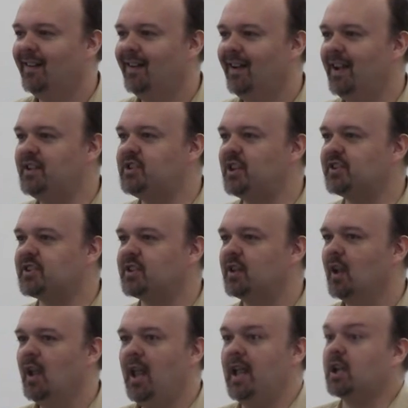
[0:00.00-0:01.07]
It just,
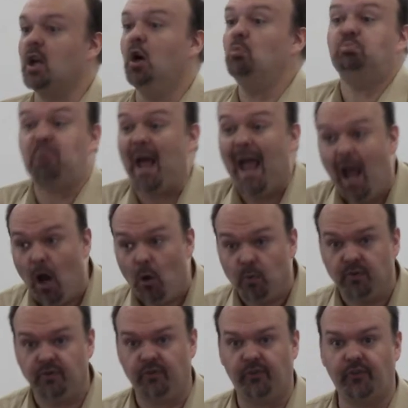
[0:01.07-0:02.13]
it
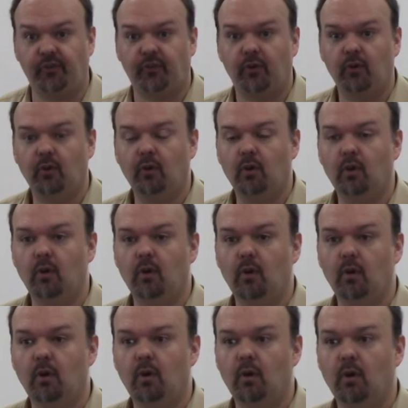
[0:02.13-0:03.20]
compounds.
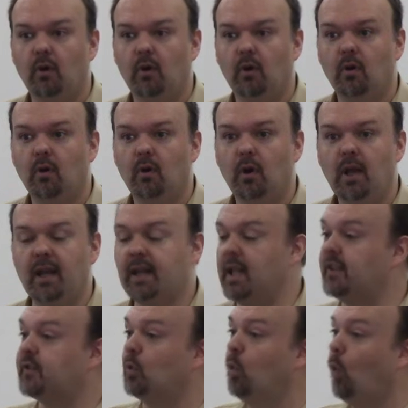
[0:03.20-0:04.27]
It
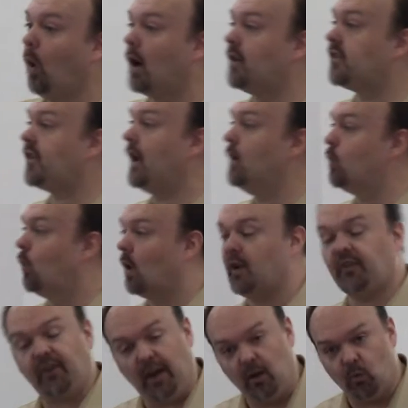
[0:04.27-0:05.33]
gets worse and
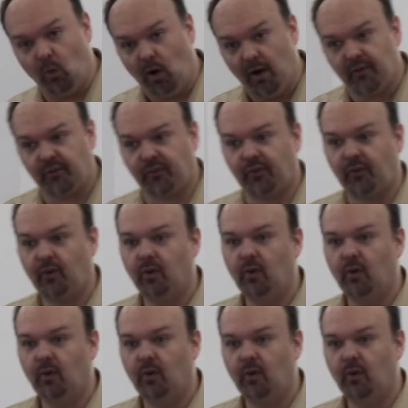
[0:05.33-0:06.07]
worse and worse.